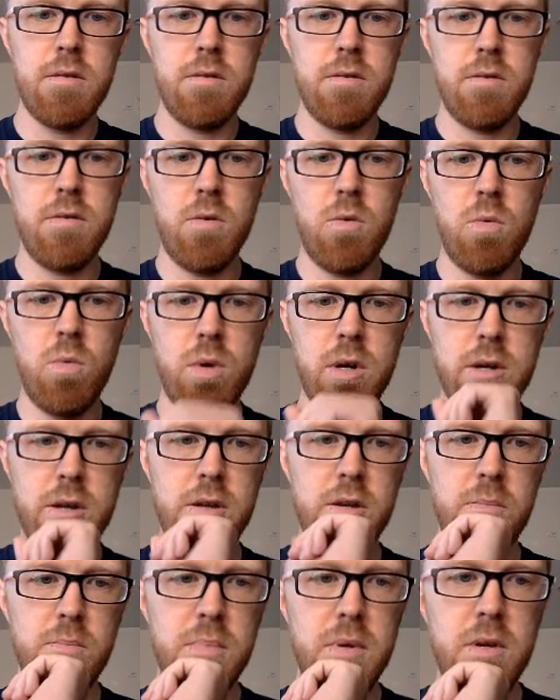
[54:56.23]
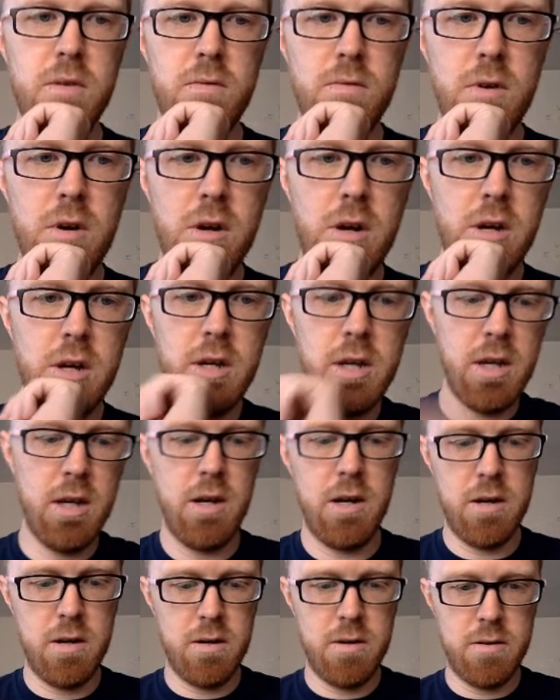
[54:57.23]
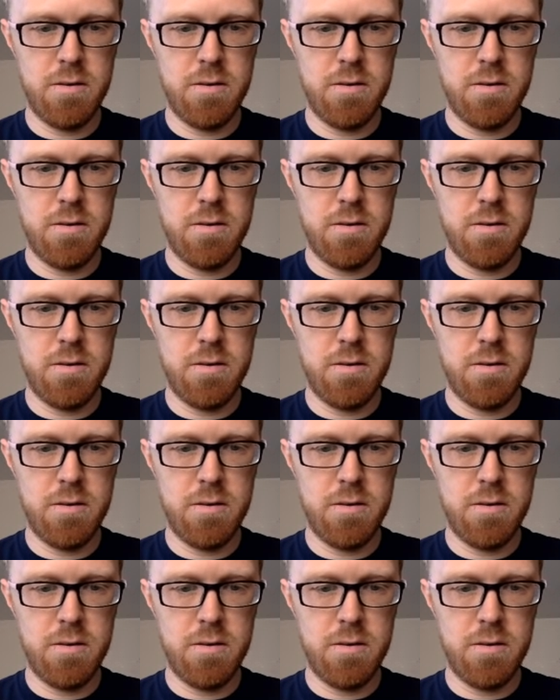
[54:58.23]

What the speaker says: But what could be wrong here?